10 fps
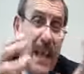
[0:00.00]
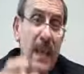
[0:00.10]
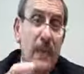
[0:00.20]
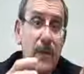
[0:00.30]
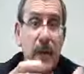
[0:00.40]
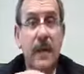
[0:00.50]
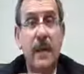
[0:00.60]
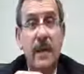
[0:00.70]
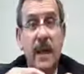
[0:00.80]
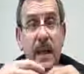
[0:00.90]

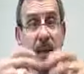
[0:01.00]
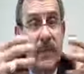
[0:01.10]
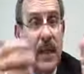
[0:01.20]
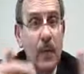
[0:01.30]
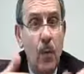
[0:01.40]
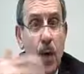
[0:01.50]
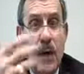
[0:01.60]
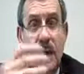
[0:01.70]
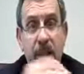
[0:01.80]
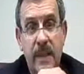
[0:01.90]
even if they
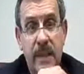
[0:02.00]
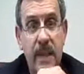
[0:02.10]
wanted